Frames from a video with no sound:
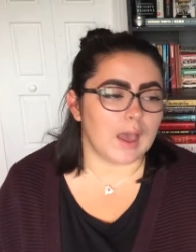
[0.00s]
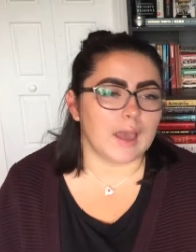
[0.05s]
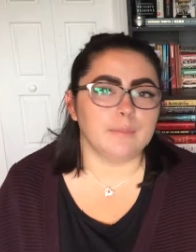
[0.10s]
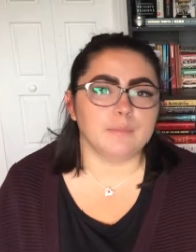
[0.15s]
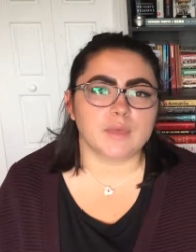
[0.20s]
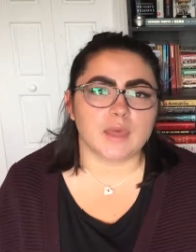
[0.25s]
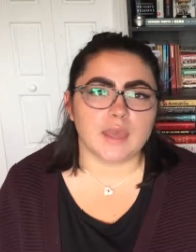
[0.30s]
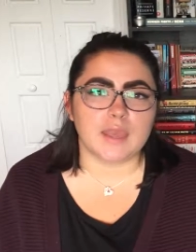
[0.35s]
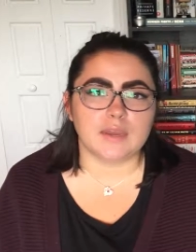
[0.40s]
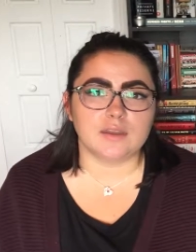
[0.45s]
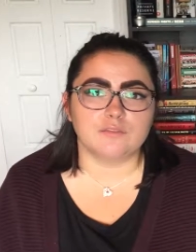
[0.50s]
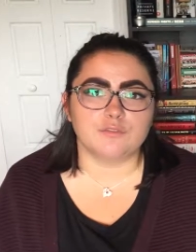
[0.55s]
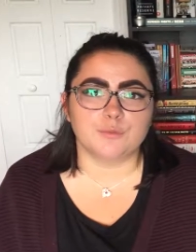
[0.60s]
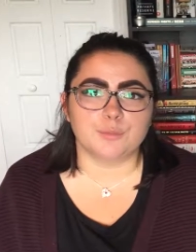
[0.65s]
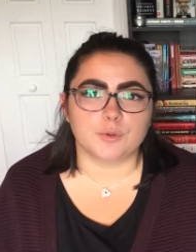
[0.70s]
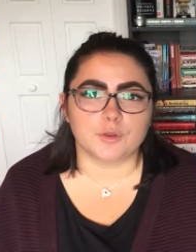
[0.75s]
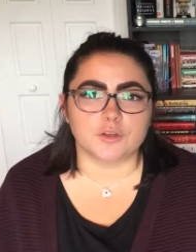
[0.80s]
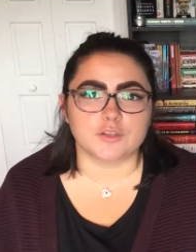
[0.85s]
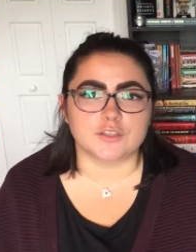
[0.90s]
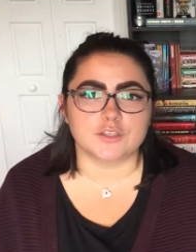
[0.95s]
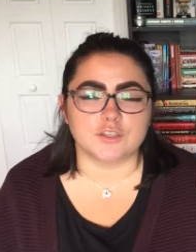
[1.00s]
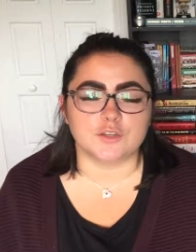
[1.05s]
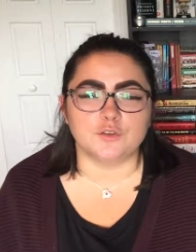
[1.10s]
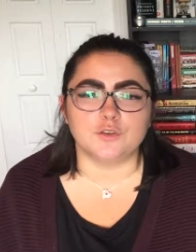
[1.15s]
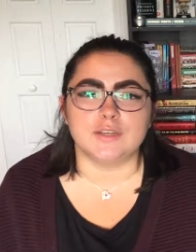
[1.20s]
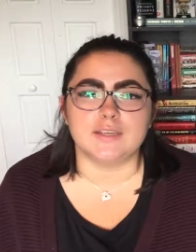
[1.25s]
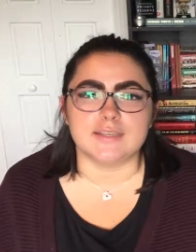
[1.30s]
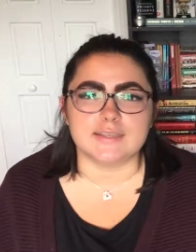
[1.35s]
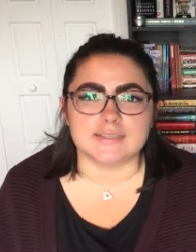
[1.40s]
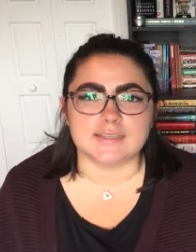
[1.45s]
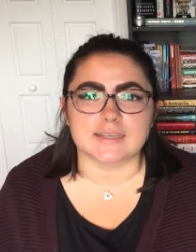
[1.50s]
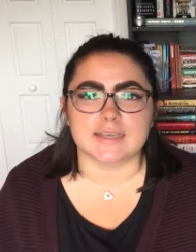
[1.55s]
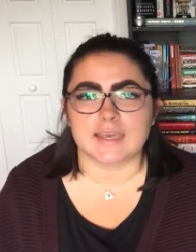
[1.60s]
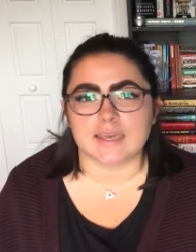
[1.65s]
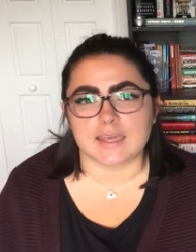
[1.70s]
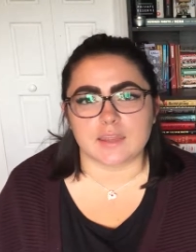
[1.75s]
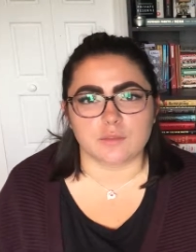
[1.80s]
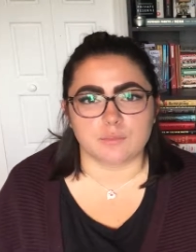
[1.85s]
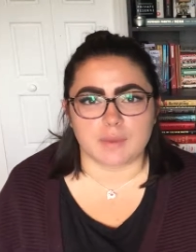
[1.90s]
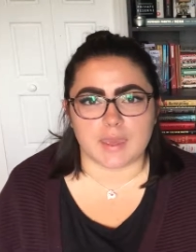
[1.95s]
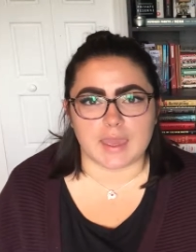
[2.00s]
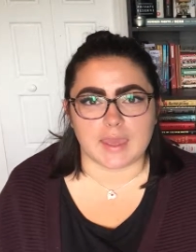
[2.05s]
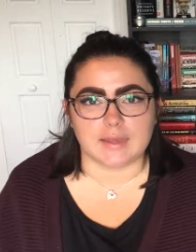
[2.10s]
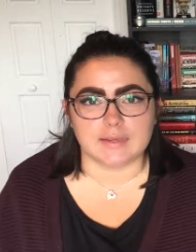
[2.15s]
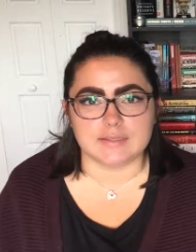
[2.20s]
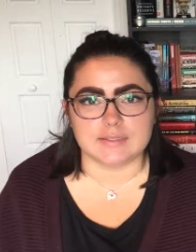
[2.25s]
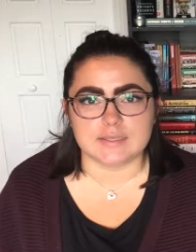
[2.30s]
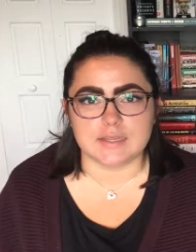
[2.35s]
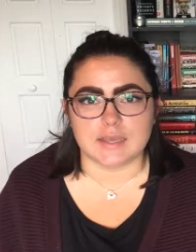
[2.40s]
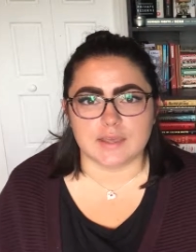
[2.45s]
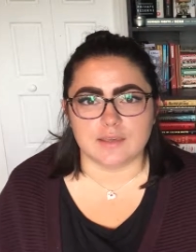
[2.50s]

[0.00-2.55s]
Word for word: I'm kind of a person who needs a kick in the pants